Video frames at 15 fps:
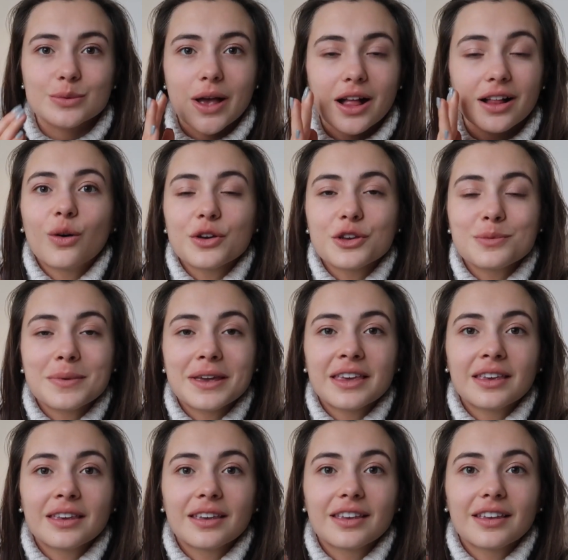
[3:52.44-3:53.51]
well. Or you
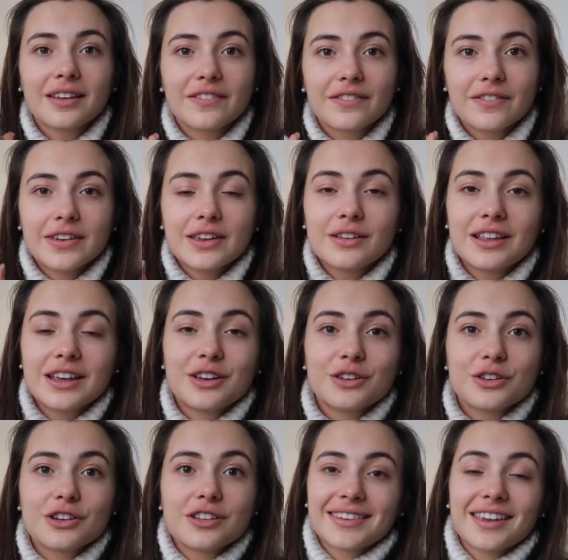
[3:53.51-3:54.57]
may feel like
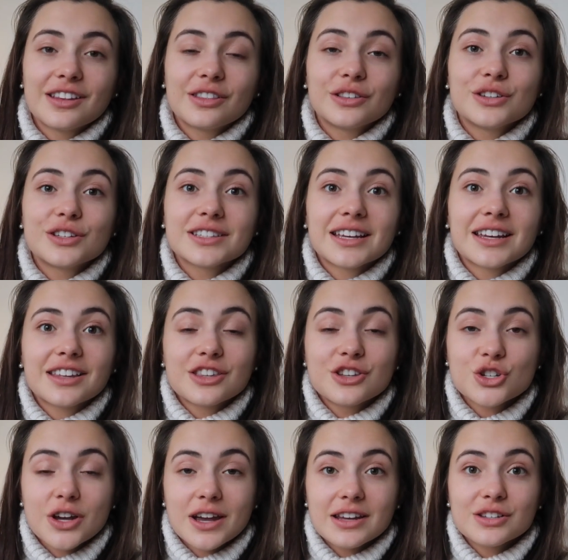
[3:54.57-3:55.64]
your skin looks like the
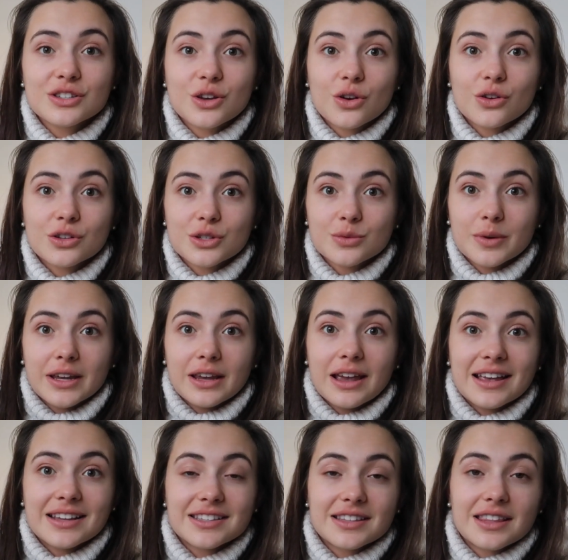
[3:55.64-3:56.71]
Giant's Causeway
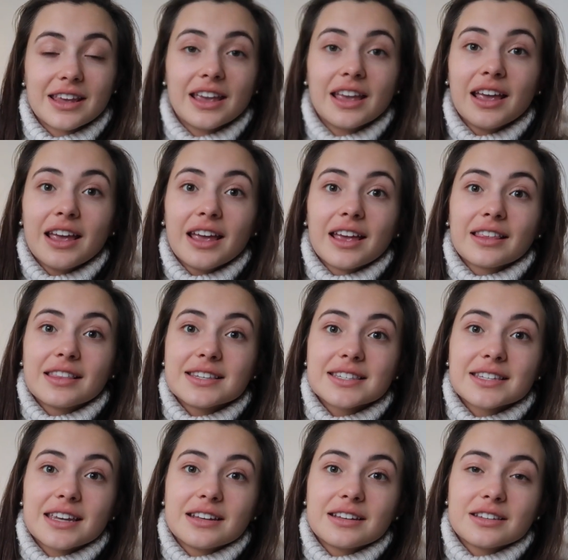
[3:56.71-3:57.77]
as the
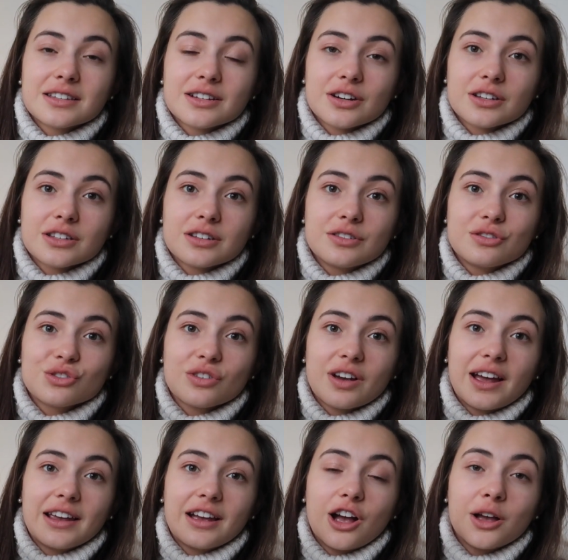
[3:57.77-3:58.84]
skin starts to
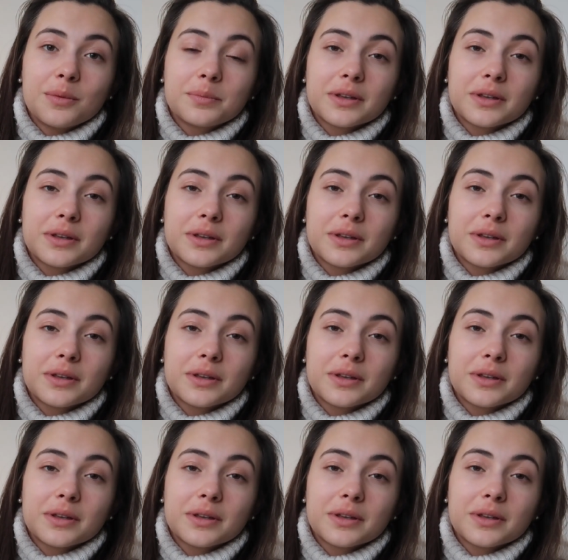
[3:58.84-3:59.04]
dry up